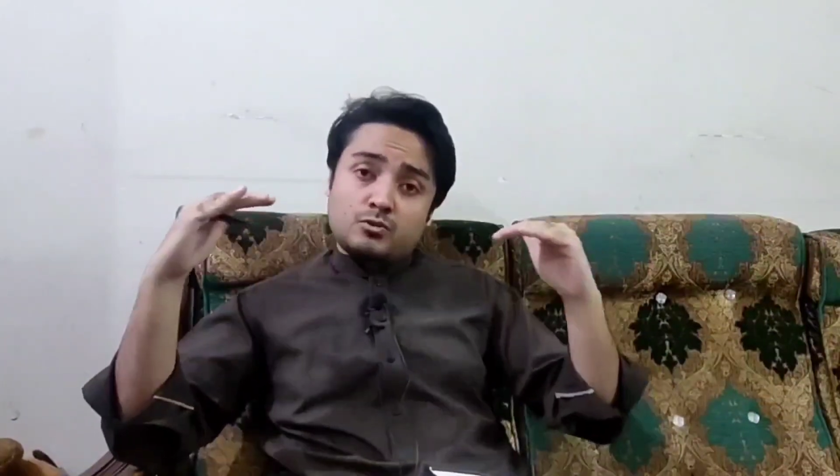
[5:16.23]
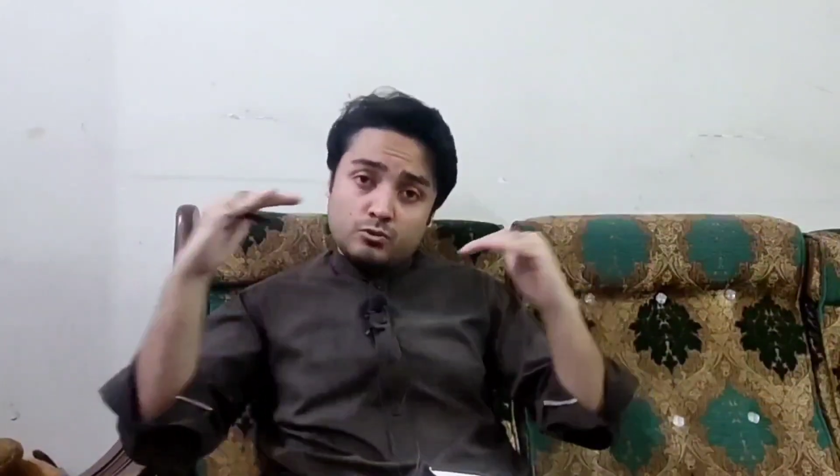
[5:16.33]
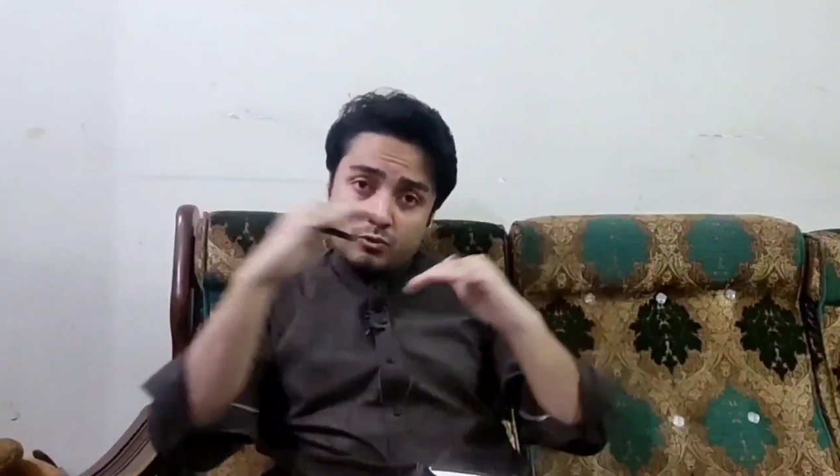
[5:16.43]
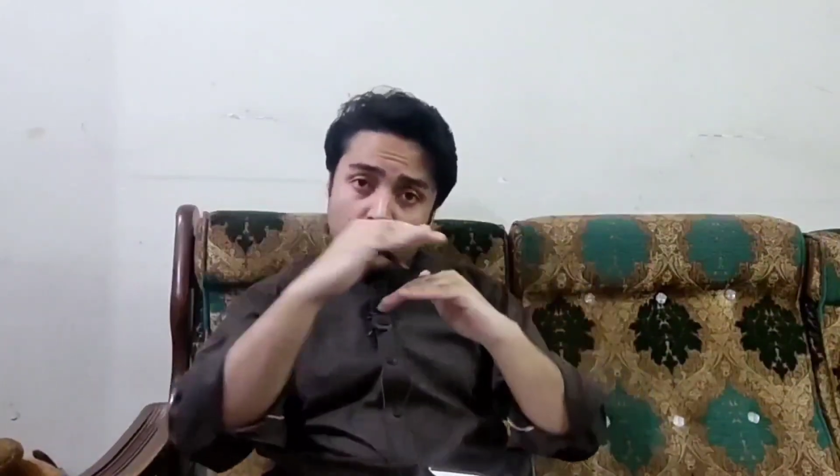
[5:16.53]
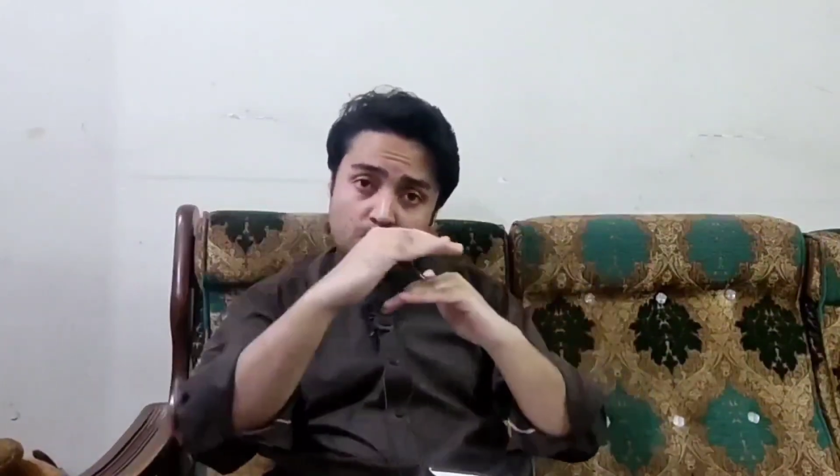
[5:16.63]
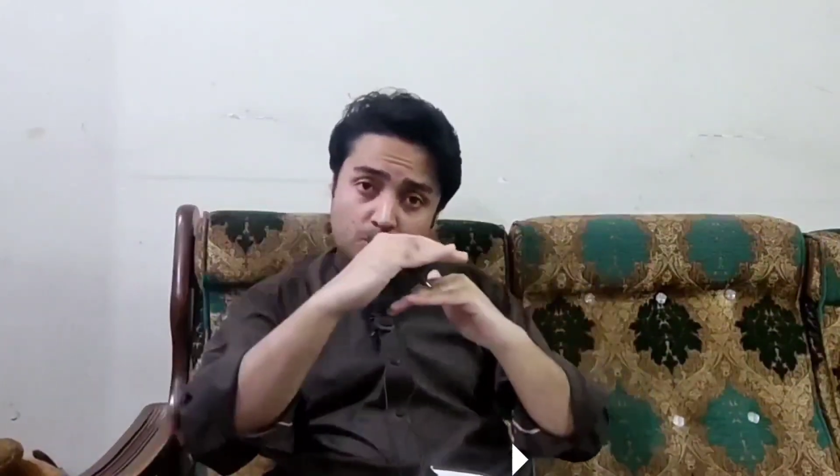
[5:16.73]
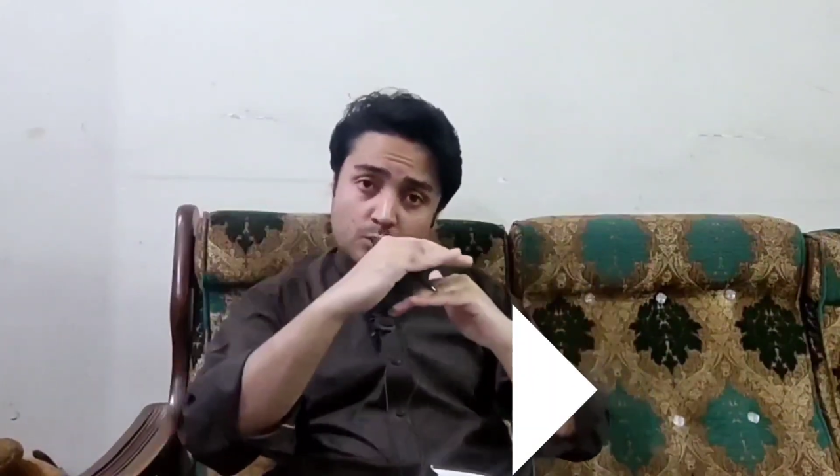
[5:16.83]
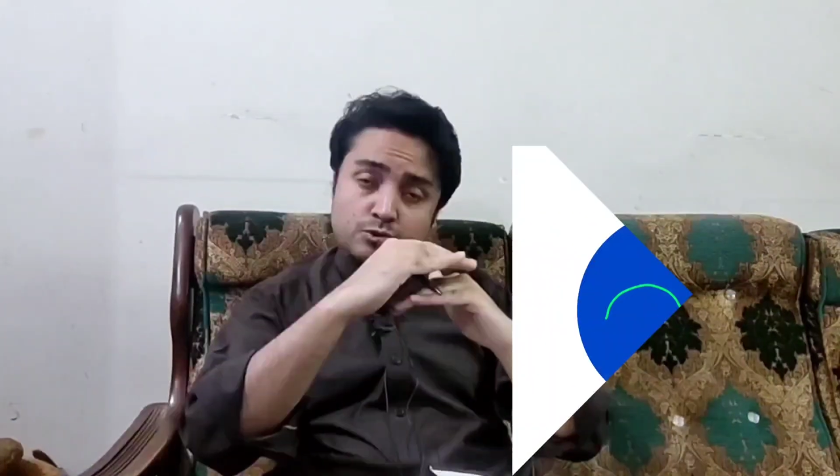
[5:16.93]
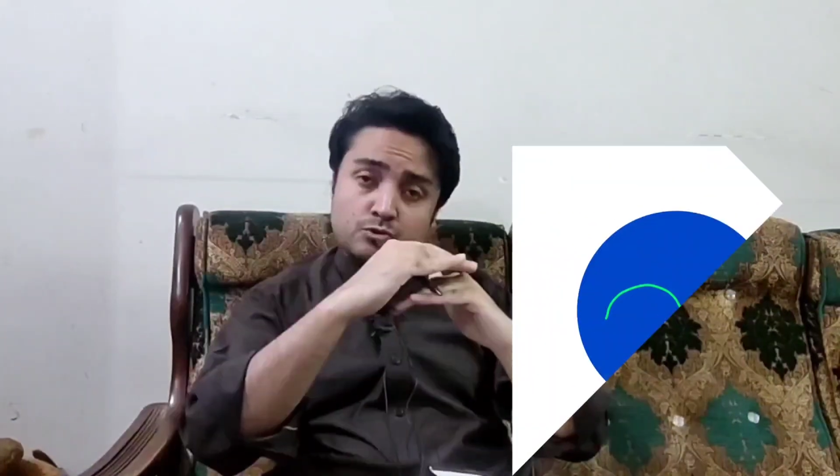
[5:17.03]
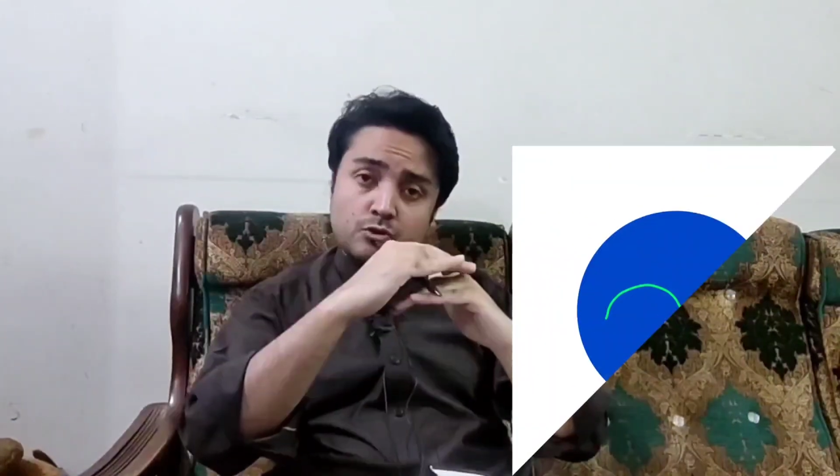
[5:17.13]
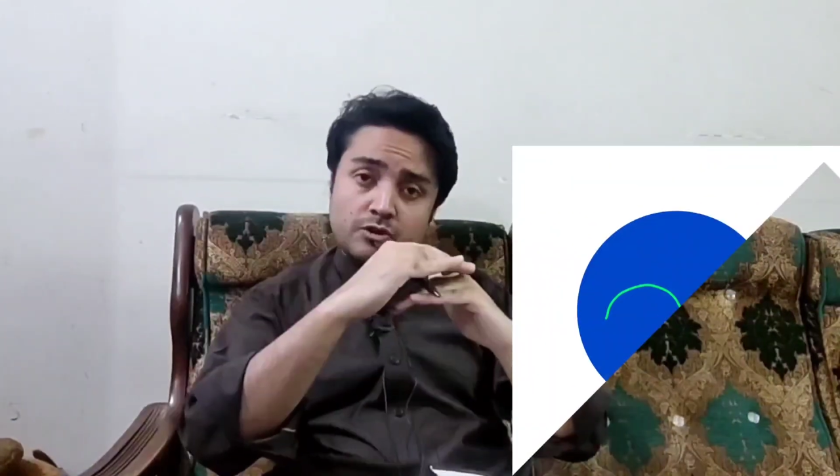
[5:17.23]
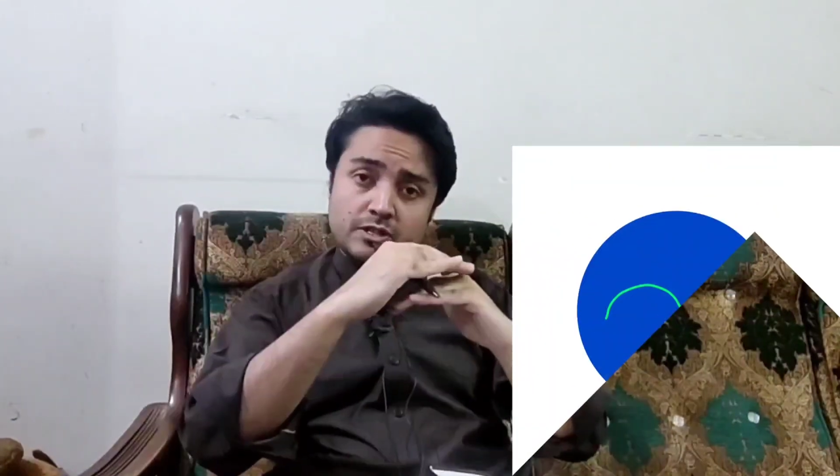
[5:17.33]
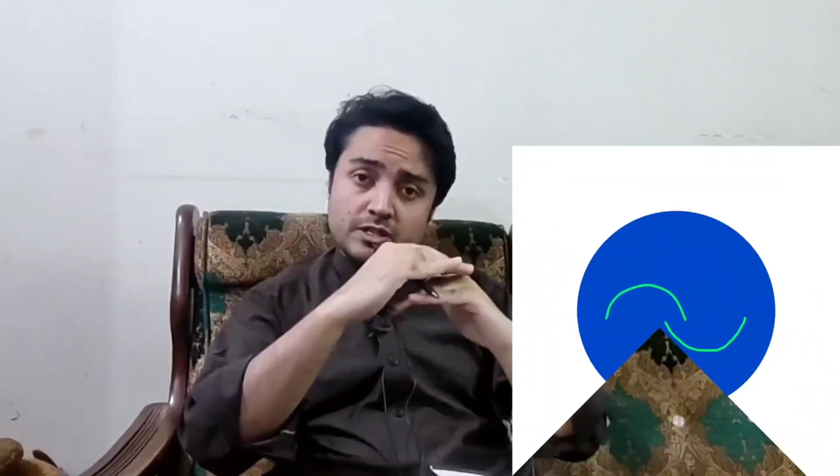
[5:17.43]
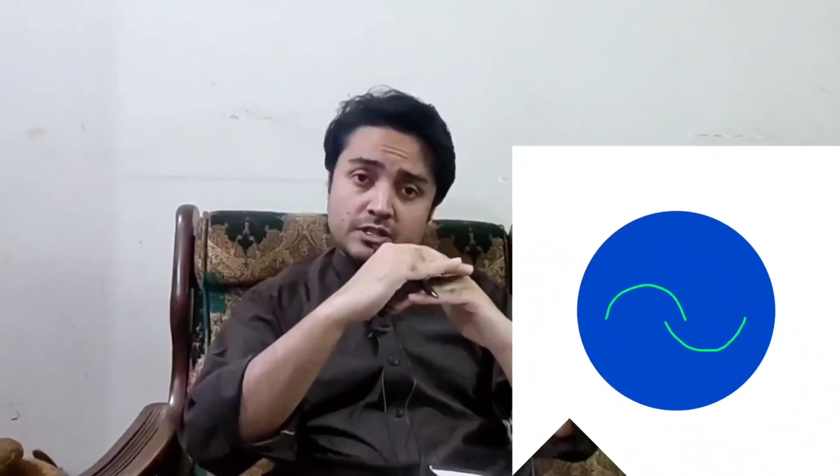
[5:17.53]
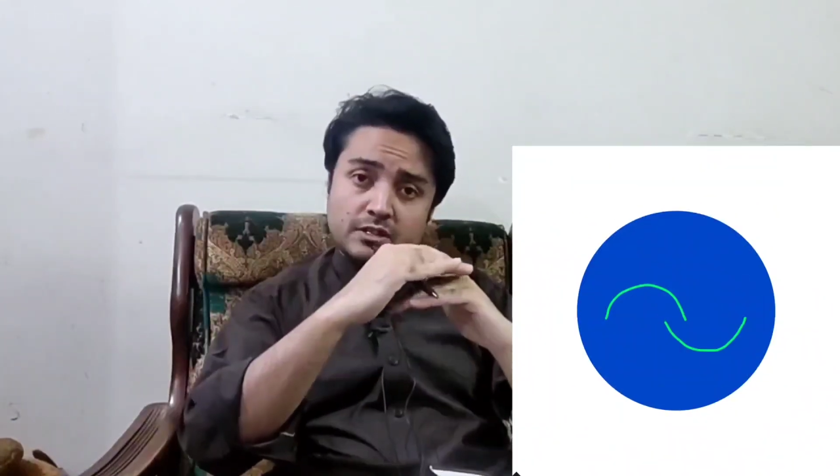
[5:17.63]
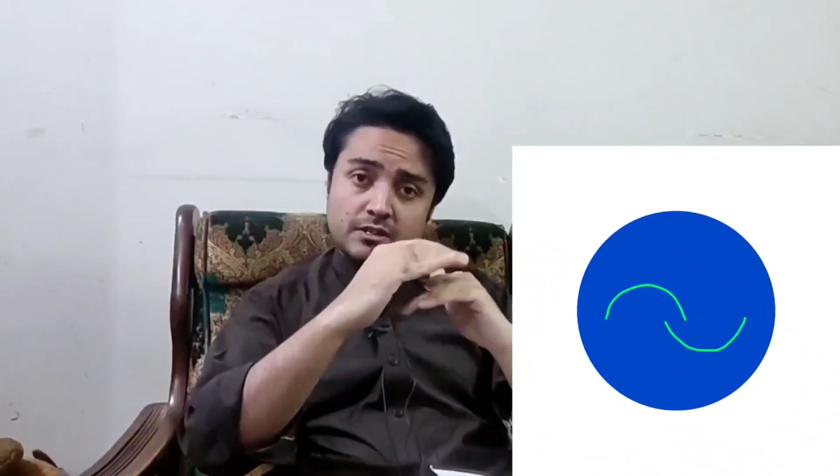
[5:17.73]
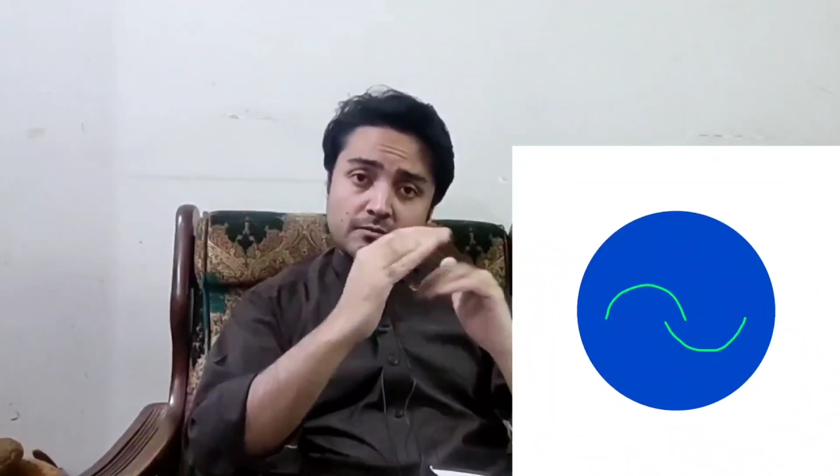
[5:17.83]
close towards each other,